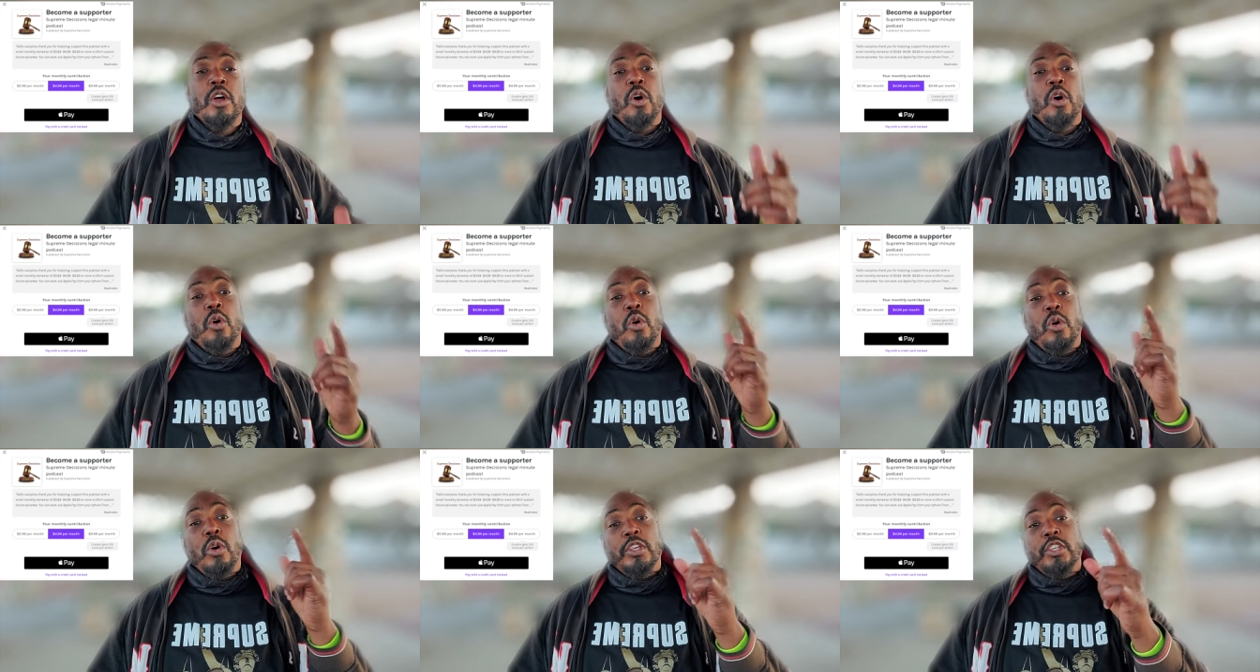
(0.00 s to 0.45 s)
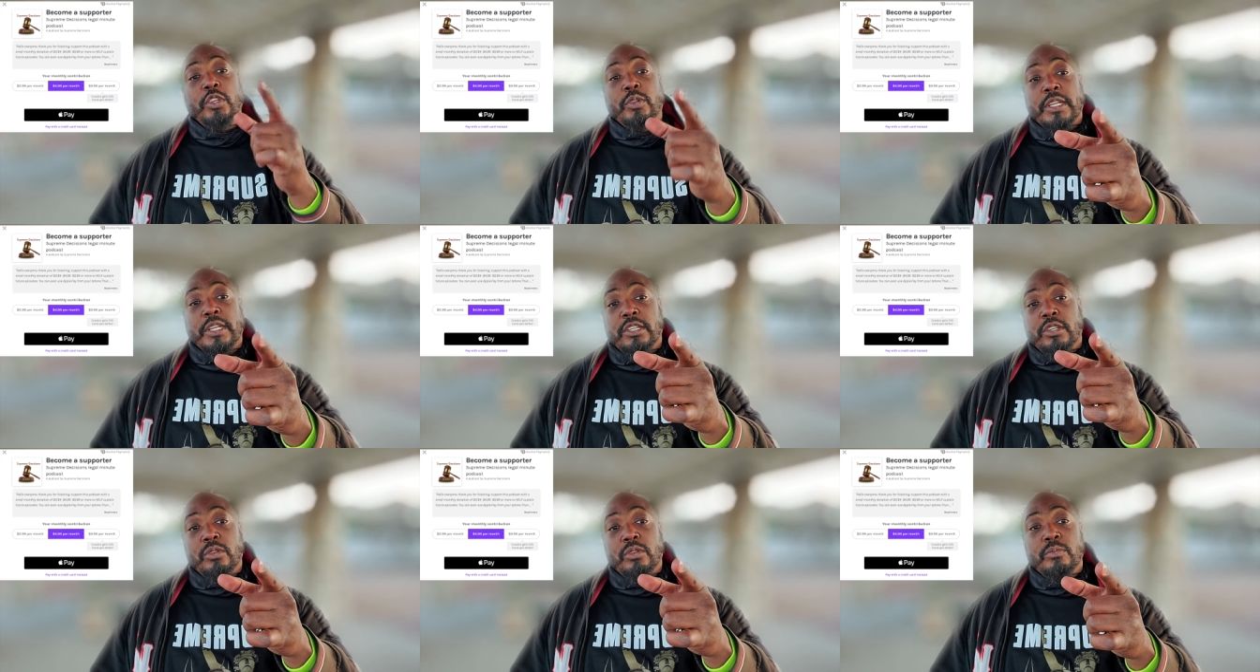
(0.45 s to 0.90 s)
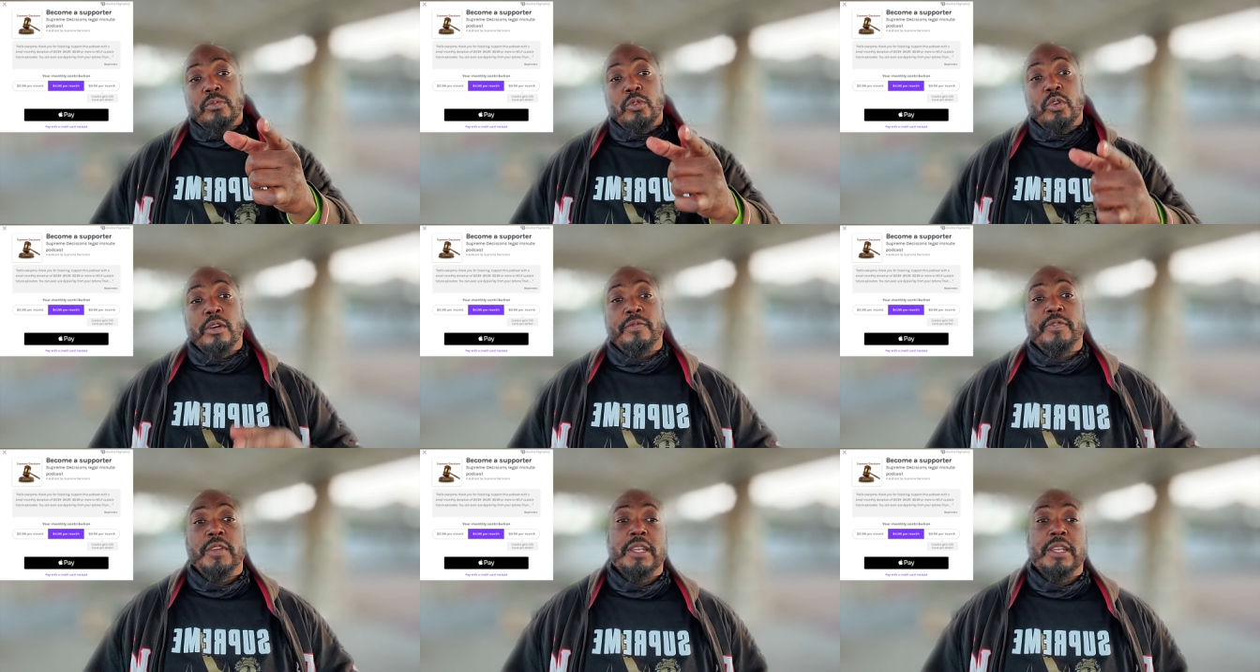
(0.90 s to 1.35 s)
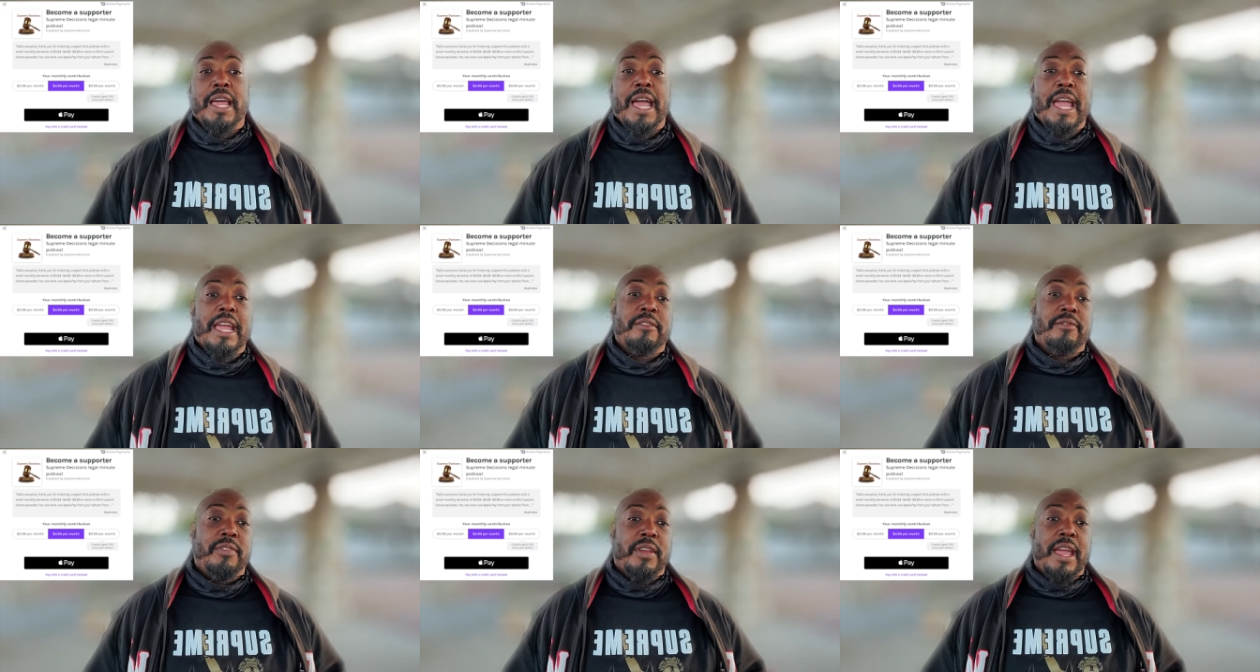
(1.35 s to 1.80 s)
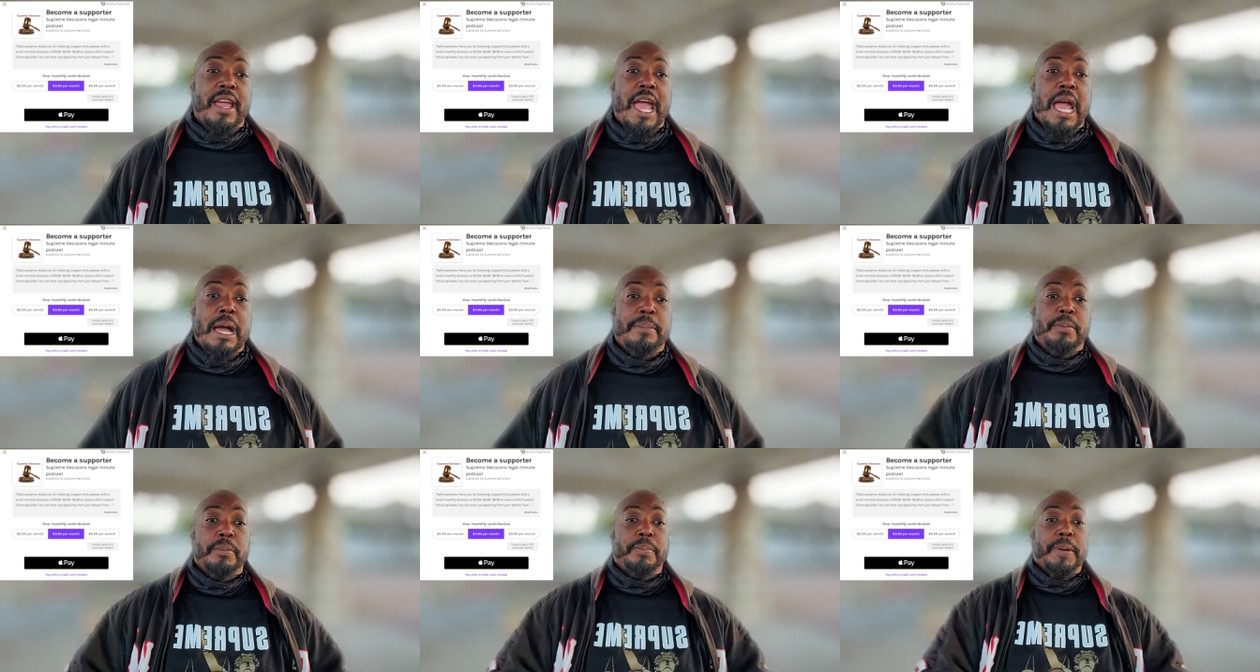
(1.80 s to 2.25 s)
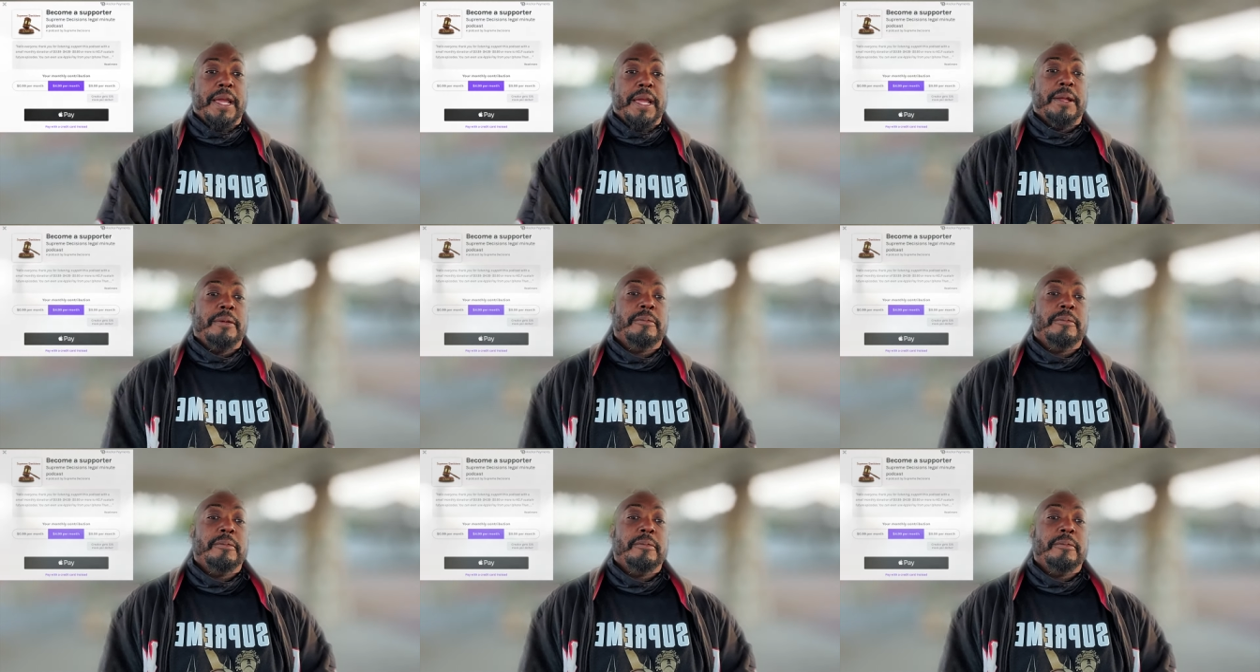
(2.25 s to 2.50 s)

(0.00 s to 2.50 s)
or you could do more if you like via Apple Pay.